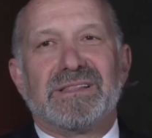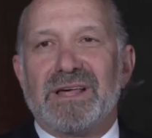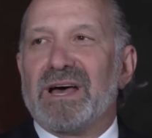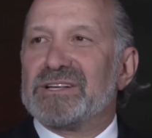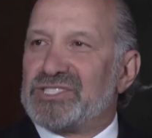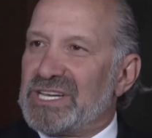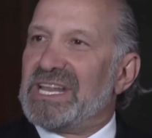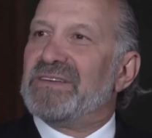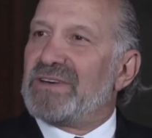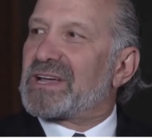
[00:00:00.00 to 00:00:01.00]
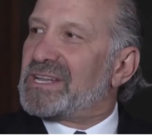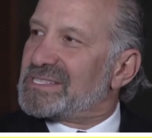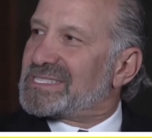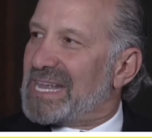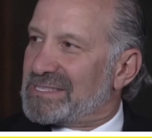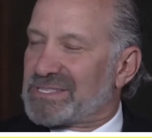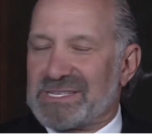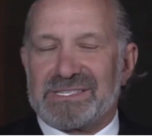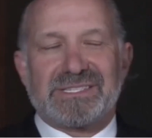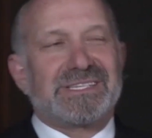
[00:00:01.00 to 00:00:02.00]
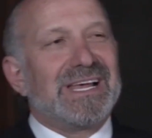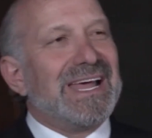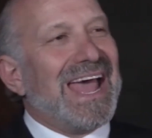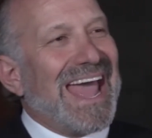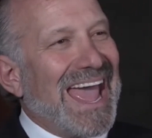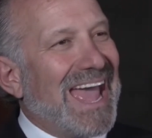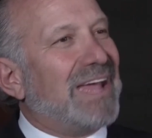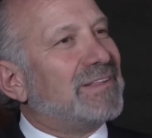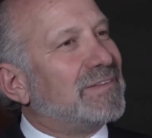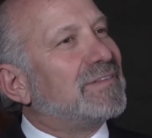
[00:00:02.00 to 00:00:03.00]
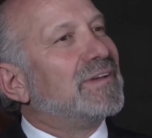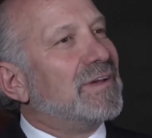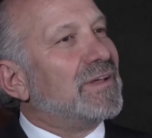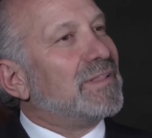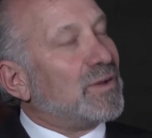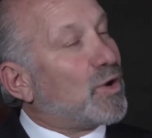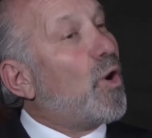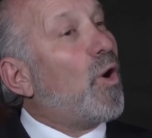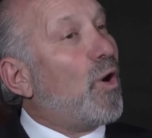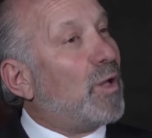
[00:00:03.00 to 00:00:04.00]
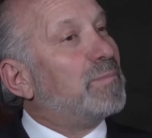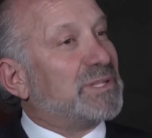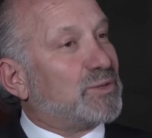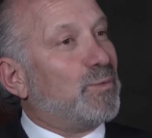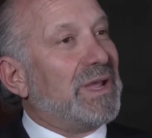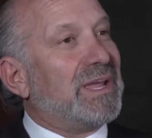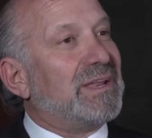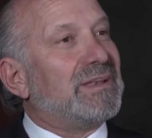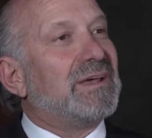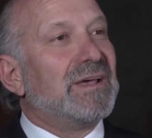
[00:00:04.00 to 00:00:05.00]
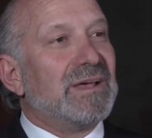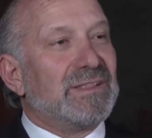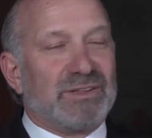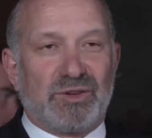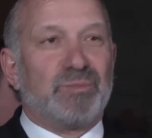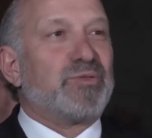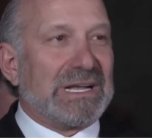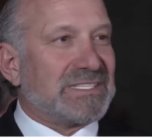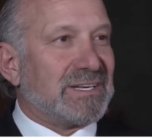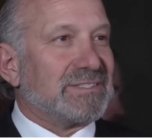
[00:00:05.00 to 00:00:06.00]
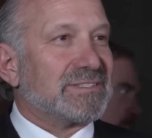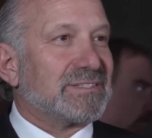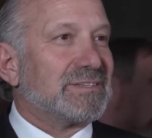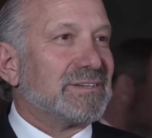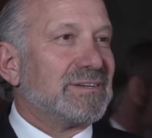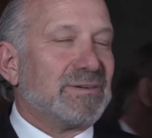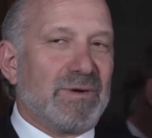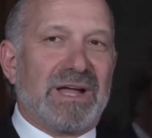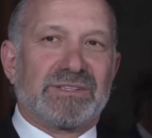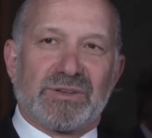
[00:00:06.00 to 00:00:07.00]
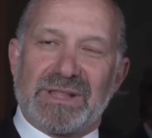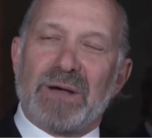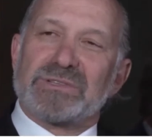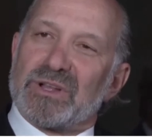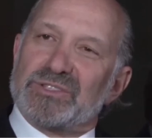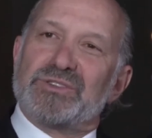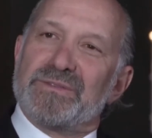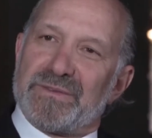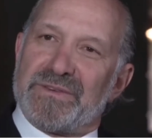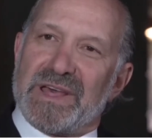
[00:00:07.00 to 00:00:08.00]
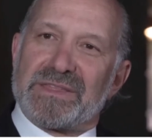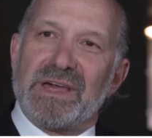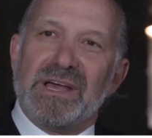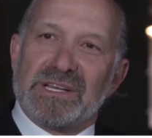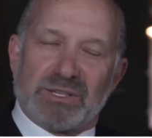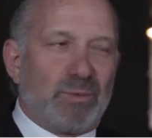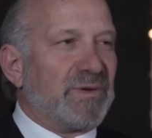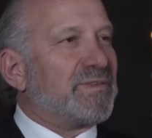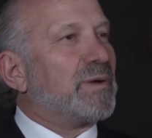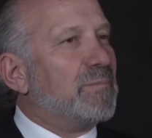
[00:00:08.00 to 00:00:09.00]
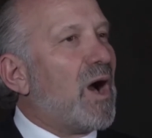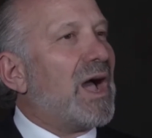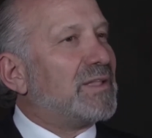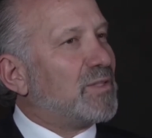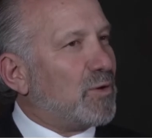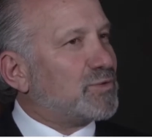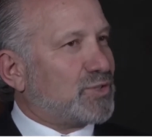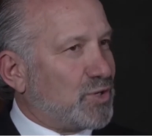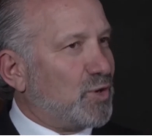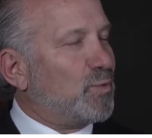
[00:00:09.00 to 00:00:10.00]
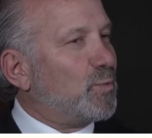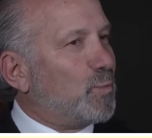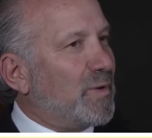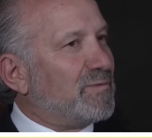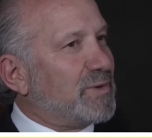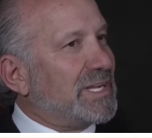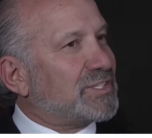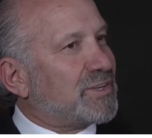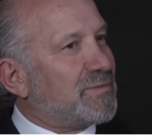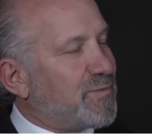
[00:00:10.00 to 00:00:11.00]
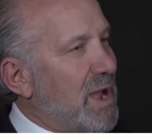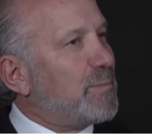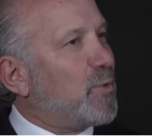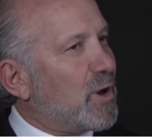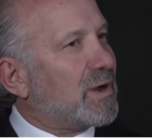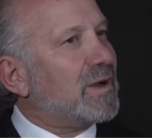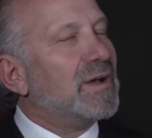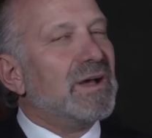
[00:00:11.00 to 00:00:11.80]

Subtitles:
the Geneva Consensus and the call between the two presidents. Right, so that was on June 5th. So we've combined those two. We've reached a framework